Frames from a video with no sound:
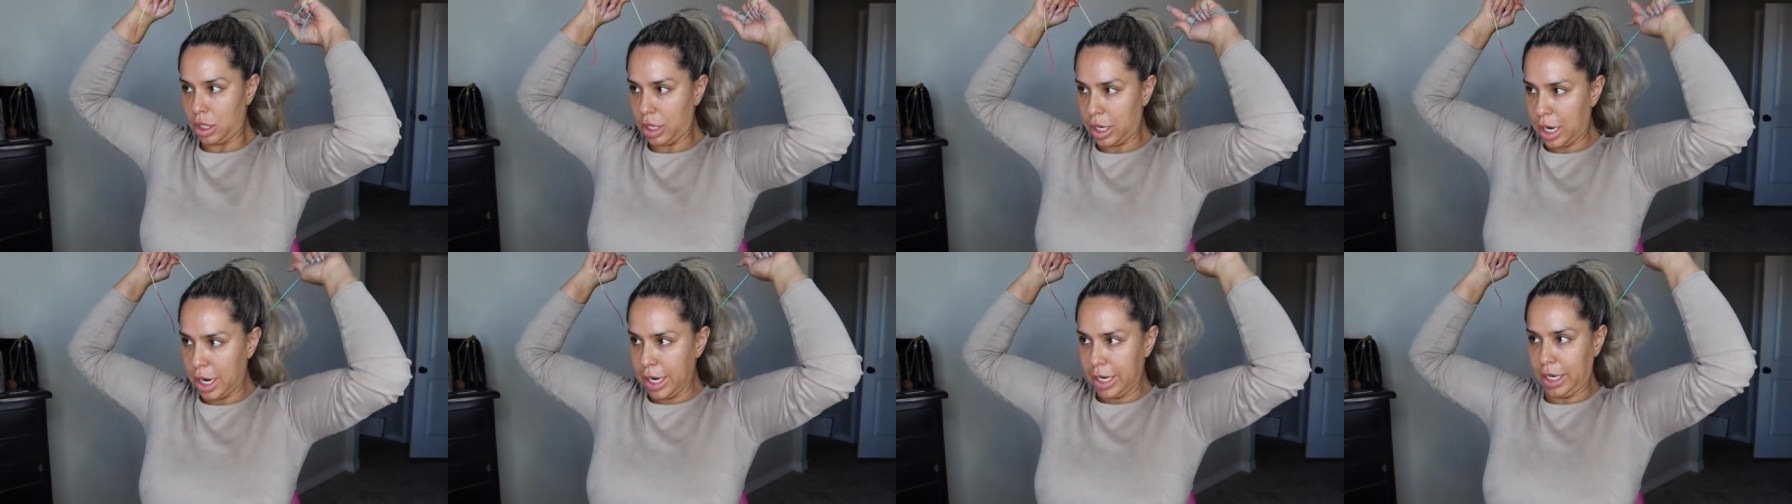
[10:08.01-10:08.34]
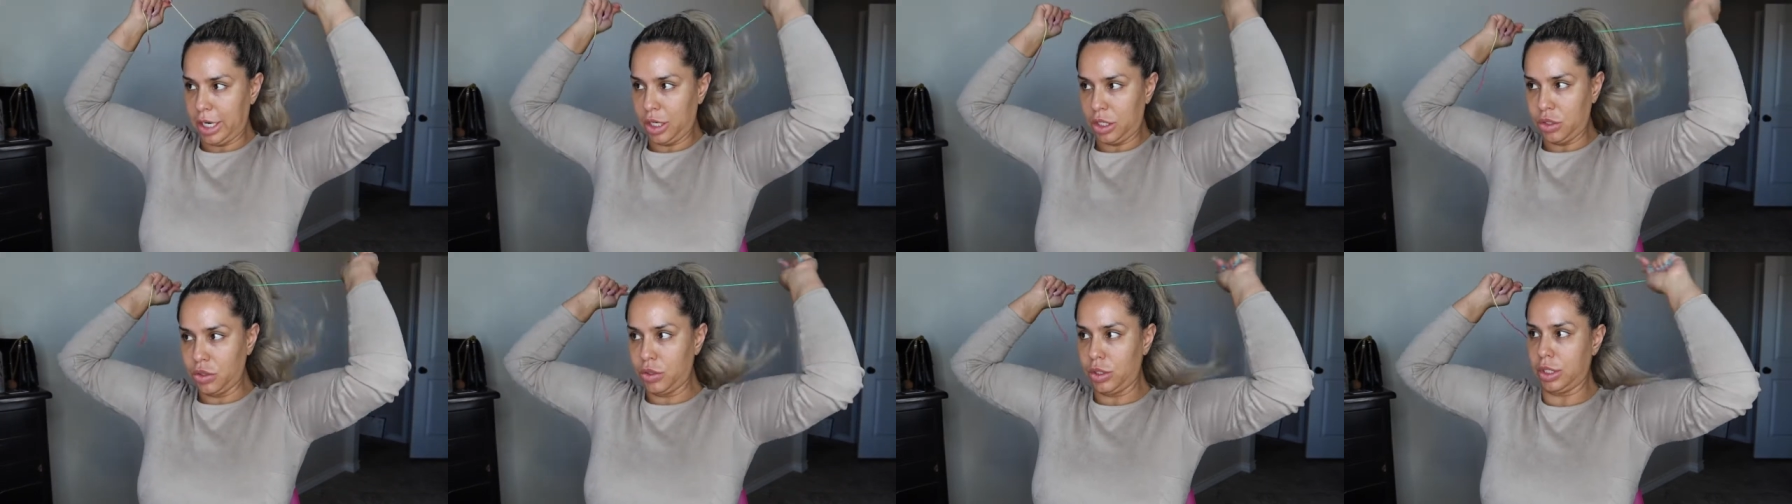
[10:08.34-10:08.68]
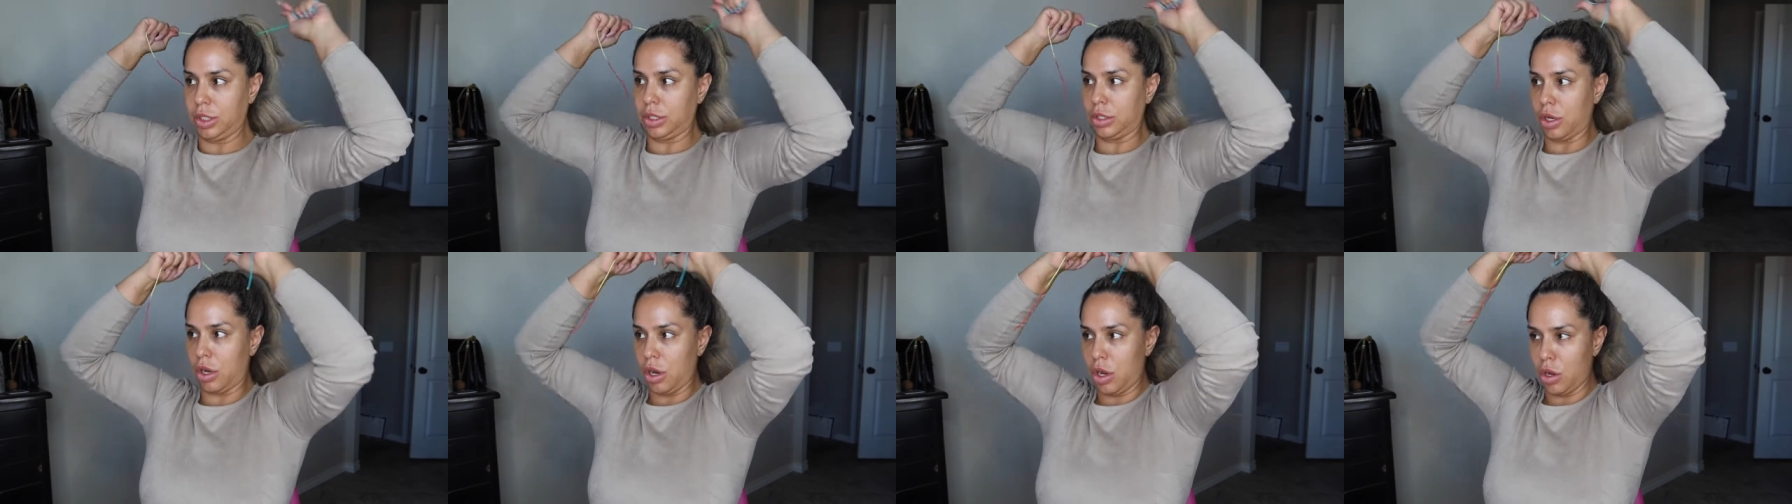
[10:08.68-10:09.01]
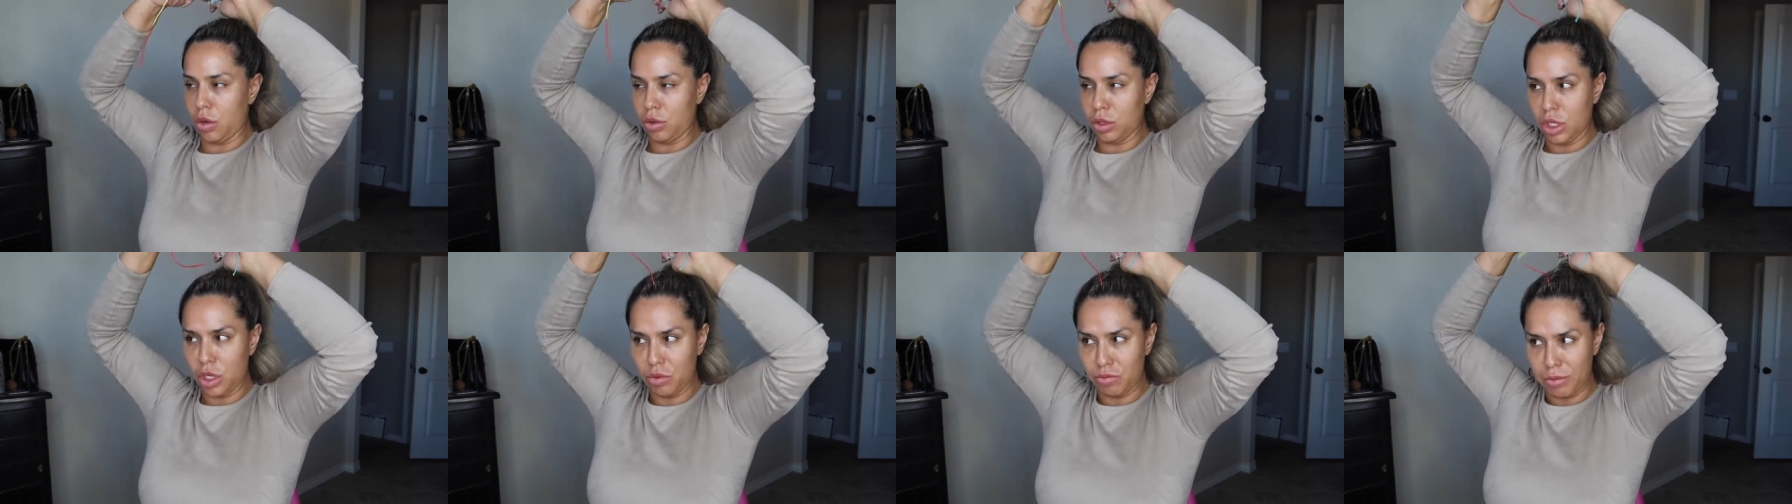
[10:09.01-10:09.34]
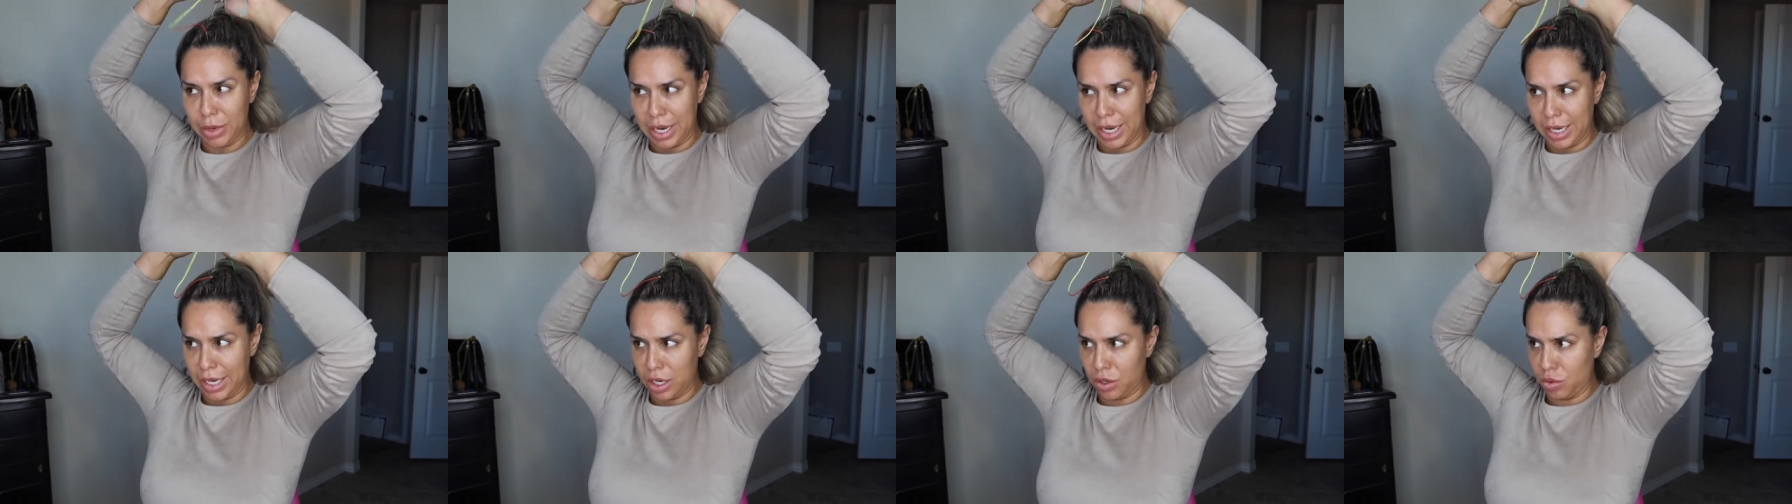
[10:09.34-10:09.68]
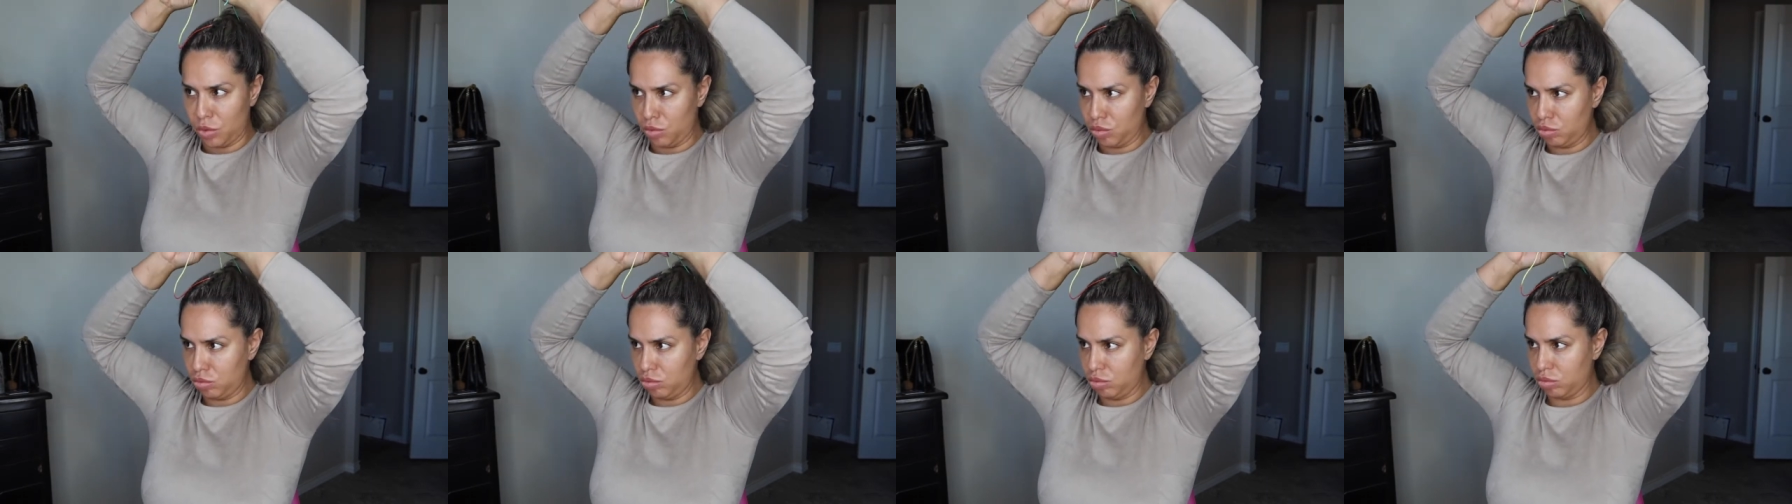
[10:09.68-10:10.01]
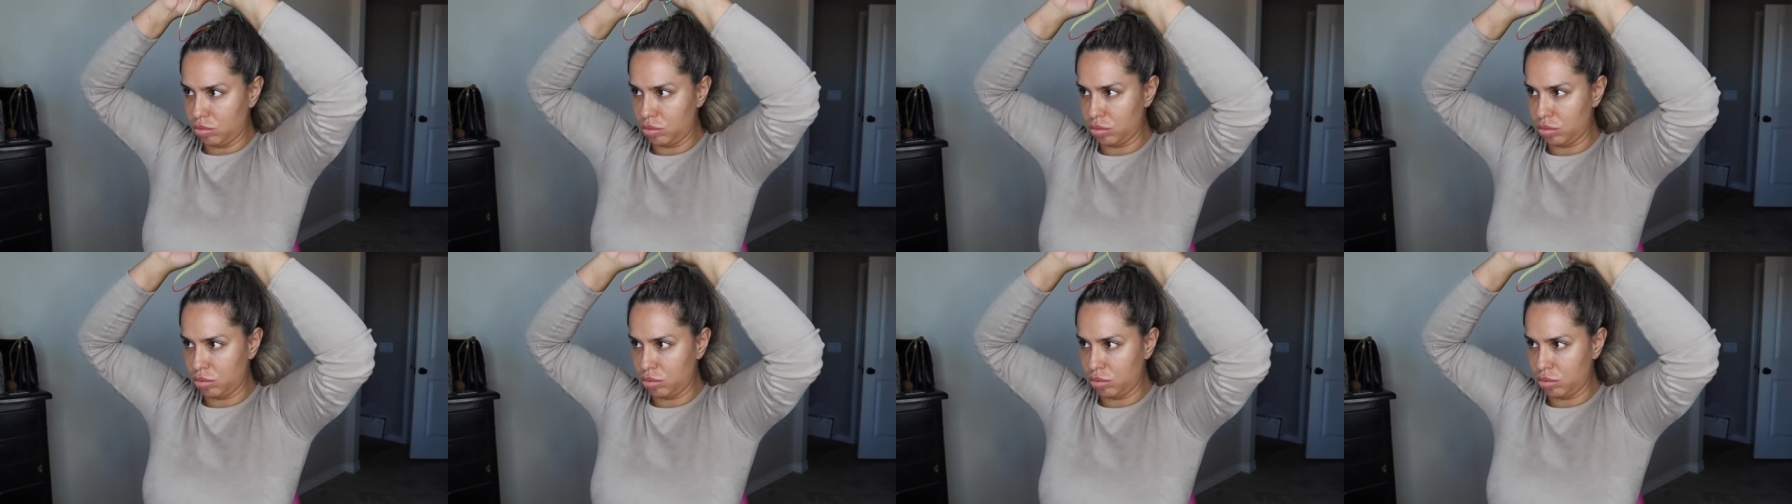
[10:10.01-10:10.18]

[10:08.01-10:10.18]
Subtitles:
I can do this all on my own.